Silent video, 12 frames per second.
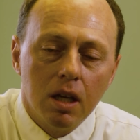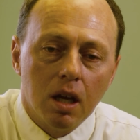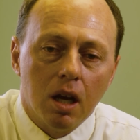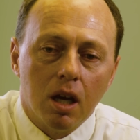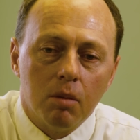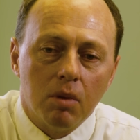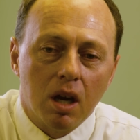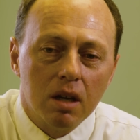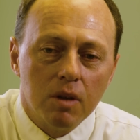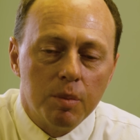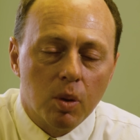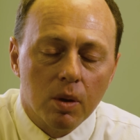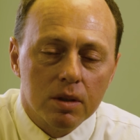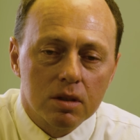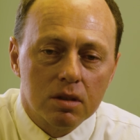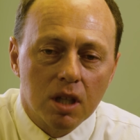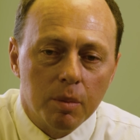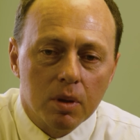Our reports
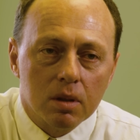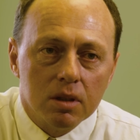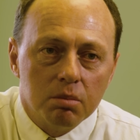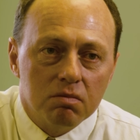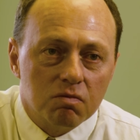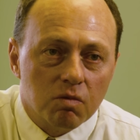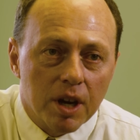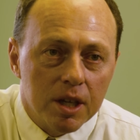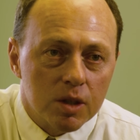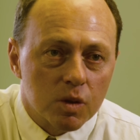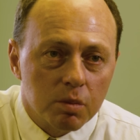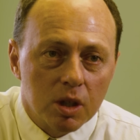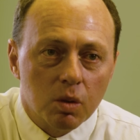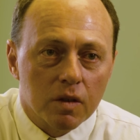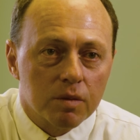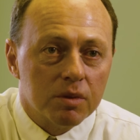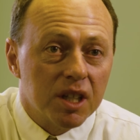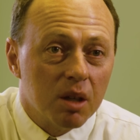typically range from anywhere
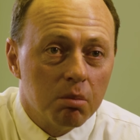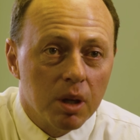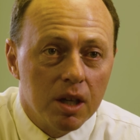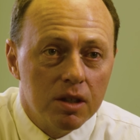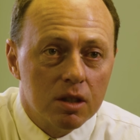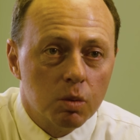from 10 pages.